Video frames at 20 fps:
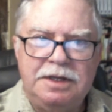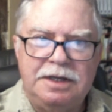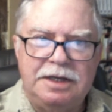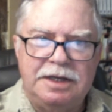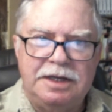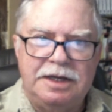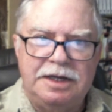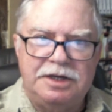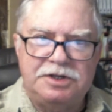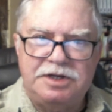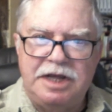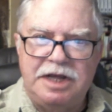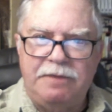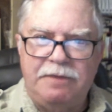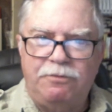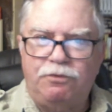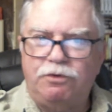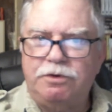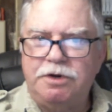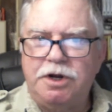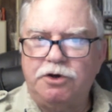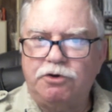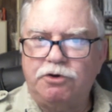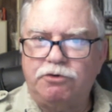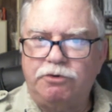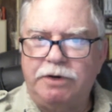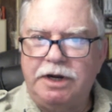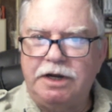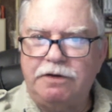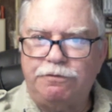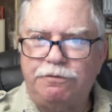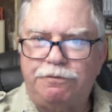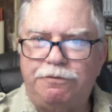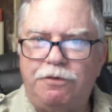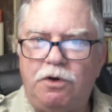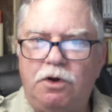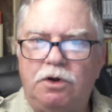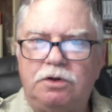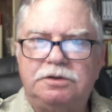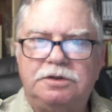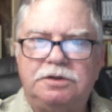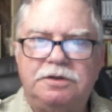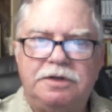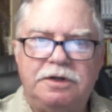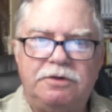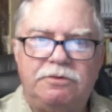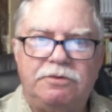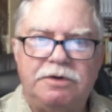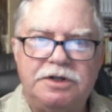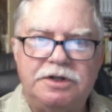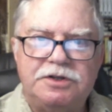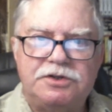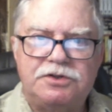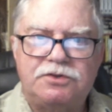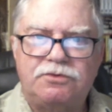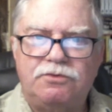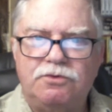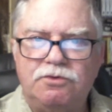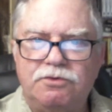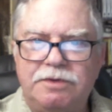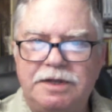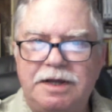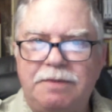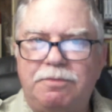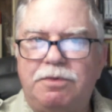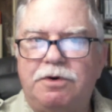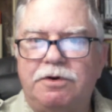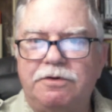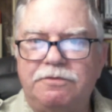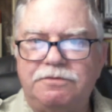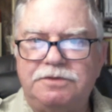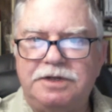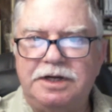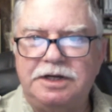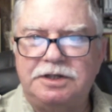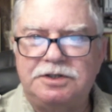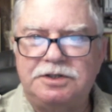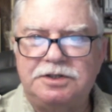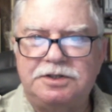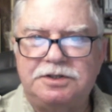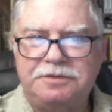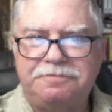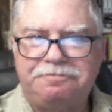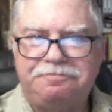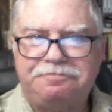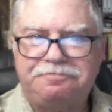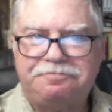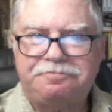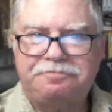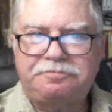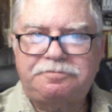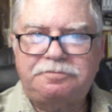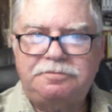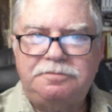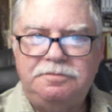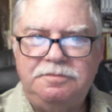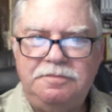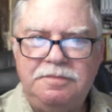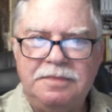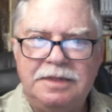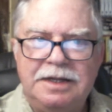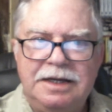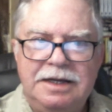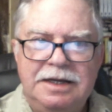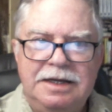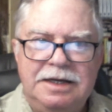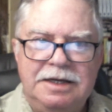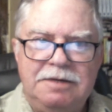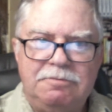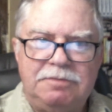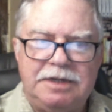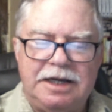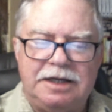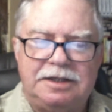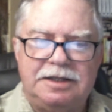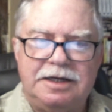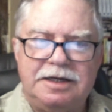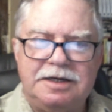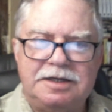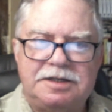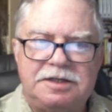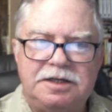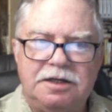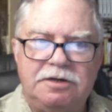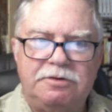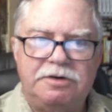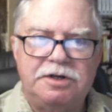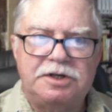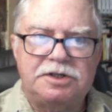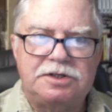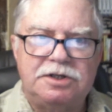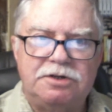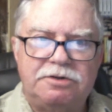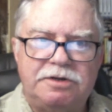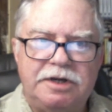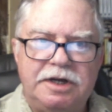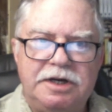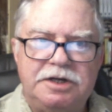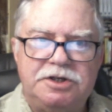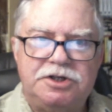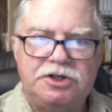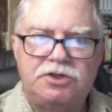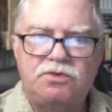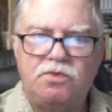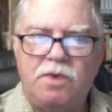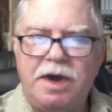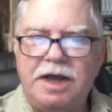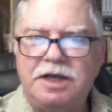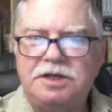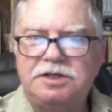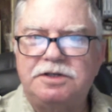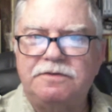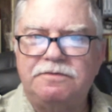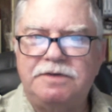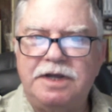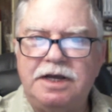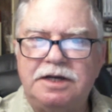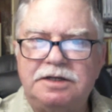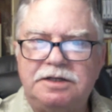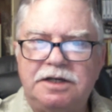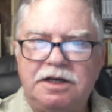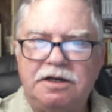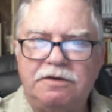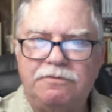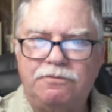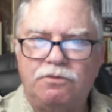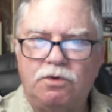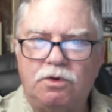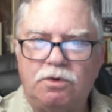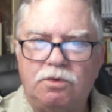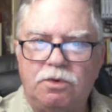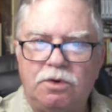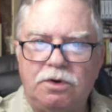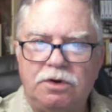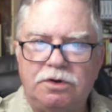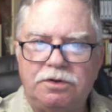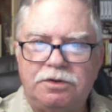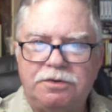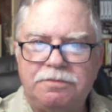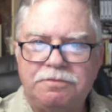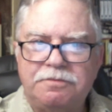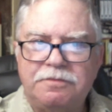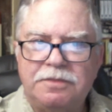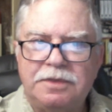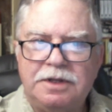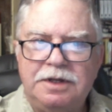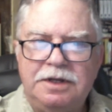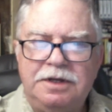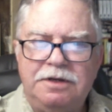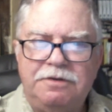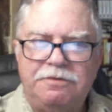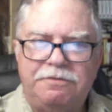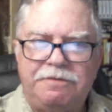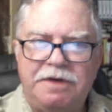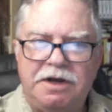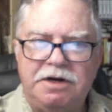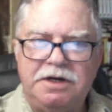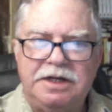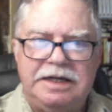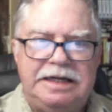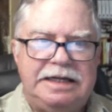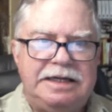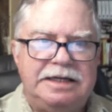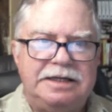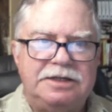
and is named for an underground fault that runs through that part of Texas. Blackland Distillery is located just west of downtown Fort Worth. Founded in